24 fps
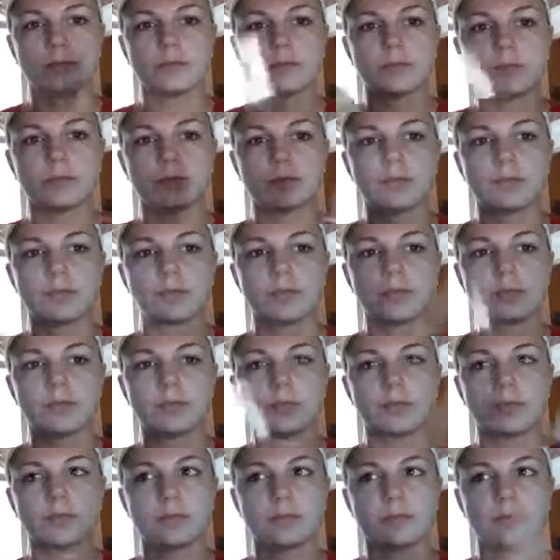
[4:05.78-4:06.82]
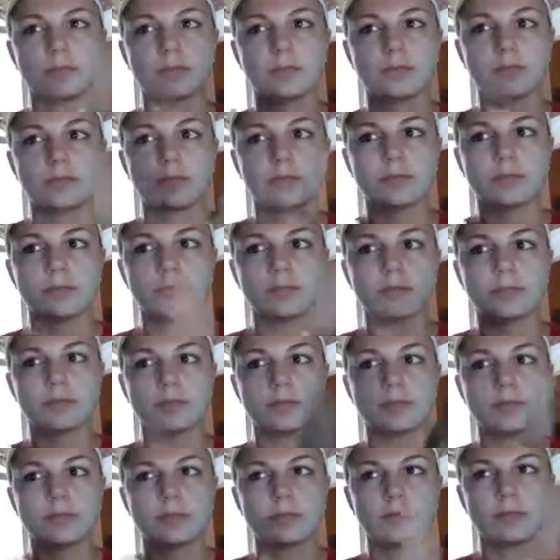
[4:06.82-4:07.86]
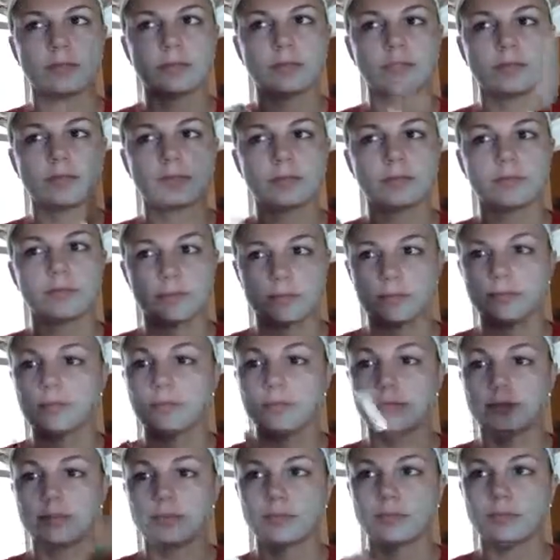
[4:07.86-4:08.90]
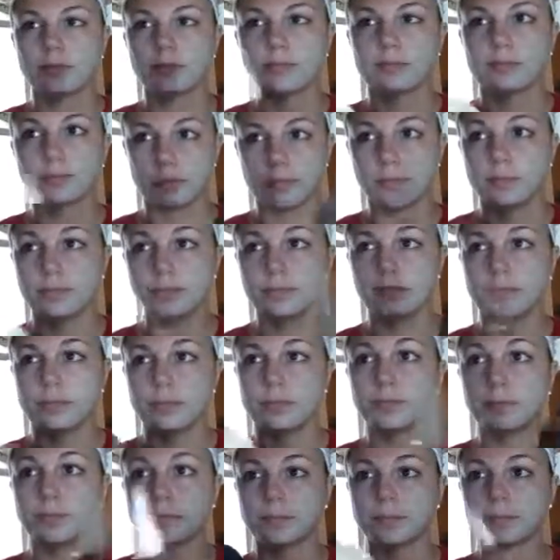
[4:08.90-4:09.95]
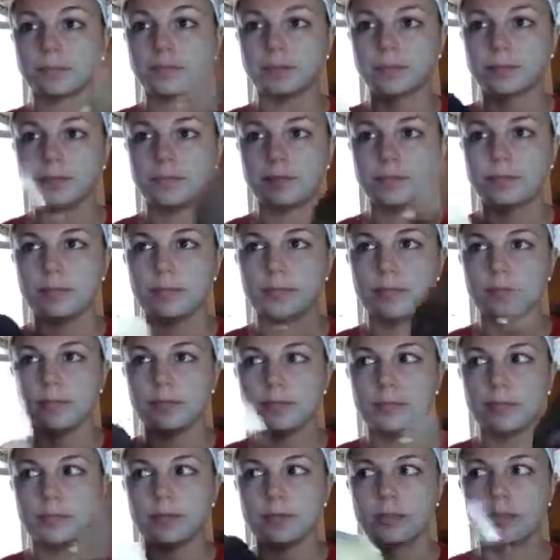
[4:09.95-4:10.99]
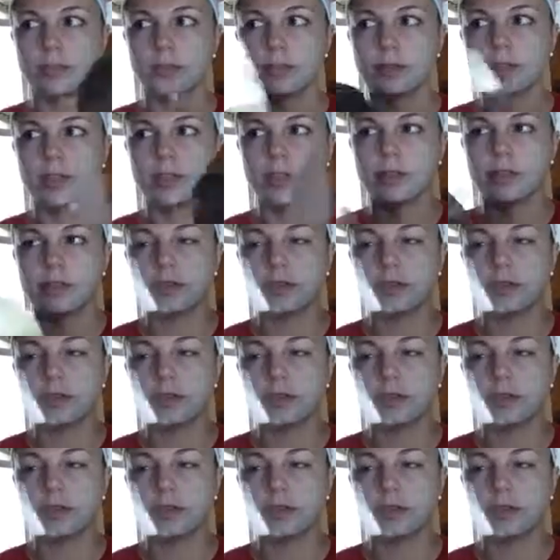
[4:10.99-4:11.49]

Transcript: Now, did you use the tinted moisturizer the other day? Mm-hmm. You liked it? Mm-hmm. Instead of foundation, or did you use foundation too?